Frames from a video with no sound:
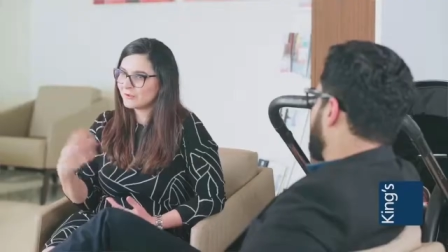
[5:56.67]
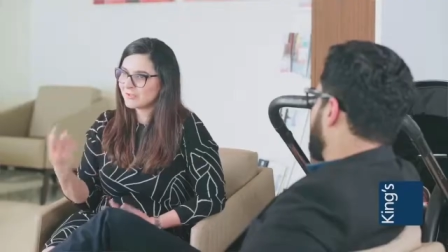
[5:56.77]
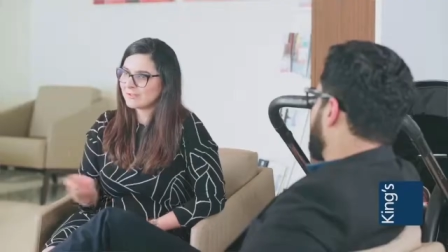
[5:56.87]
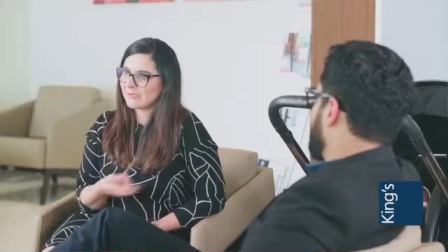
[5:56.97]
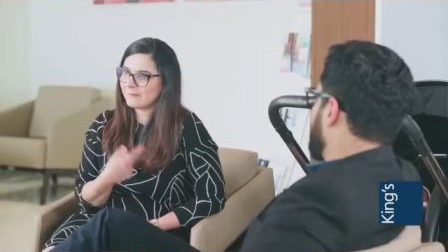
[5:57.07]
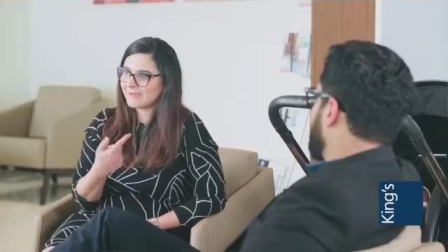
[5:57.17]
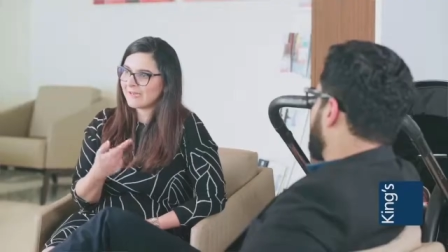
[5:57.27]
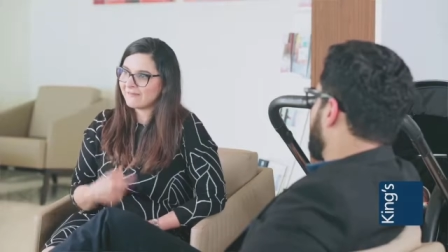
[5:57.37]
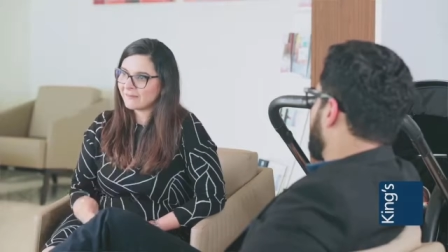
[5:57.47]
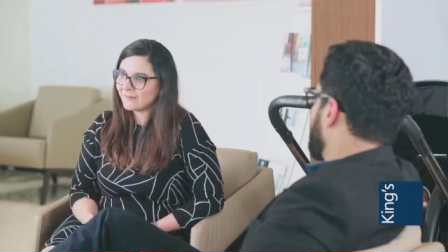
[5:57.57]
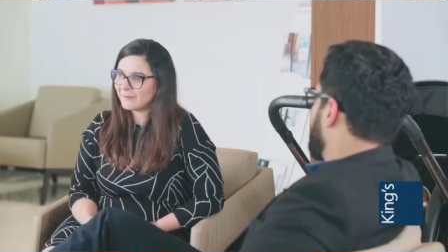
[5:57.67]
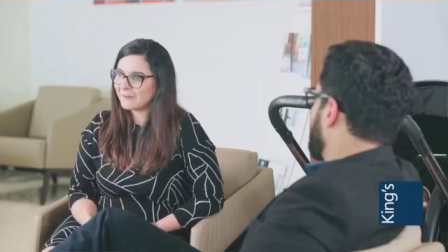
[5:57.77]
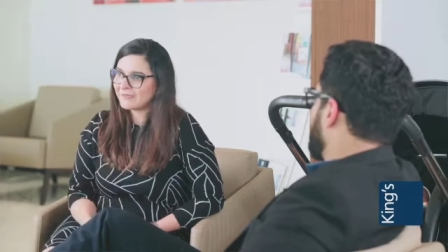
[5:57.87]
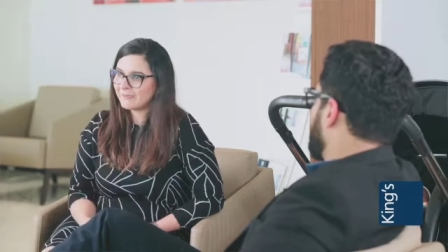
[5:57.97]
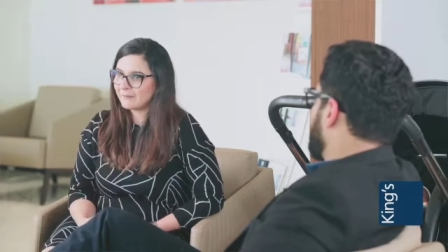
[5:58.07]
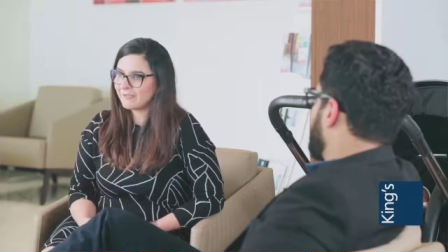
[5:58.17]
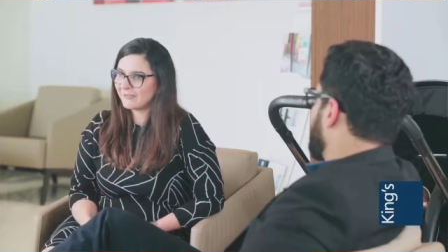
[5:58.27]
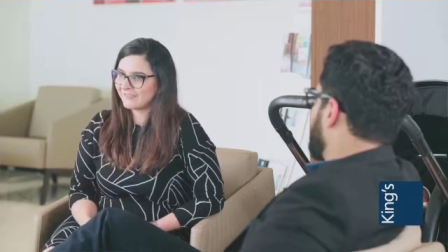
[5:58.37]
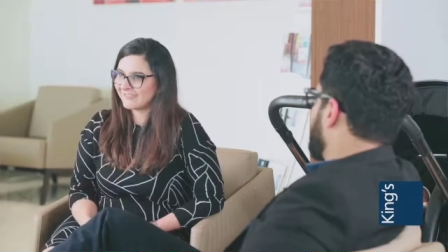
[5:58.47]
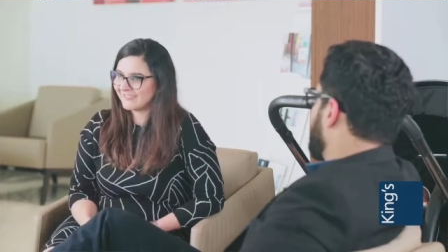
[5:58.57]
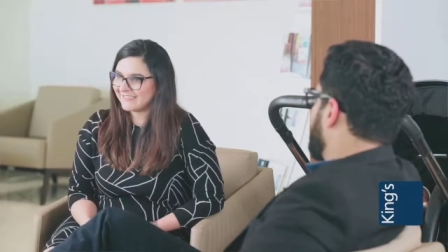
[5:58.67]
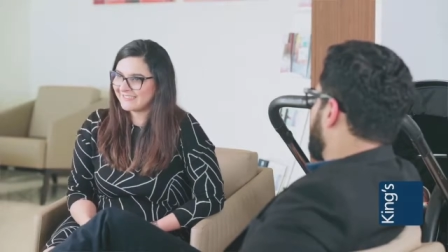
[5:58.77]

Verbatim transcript: just helped me have a baby than my doctor.